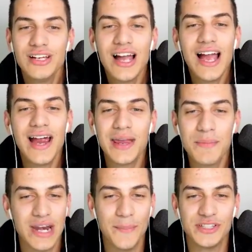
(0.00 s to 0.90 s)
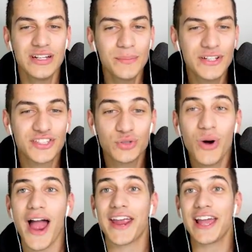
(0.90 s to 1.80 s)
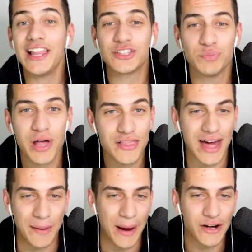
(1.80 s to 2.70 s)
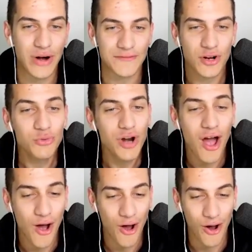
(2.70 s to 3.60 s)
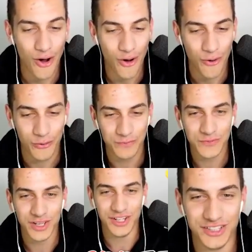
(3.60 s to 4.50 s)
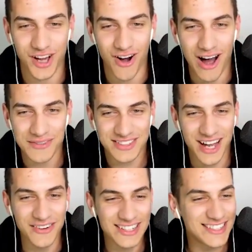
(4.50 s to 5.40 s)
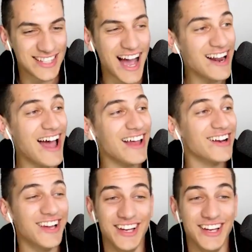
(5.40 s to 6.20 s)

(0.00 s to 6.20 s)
Hi, my name is Mr. Rock. I like to play a lot of Minecraft. Oh no! Yo, I'm so excited!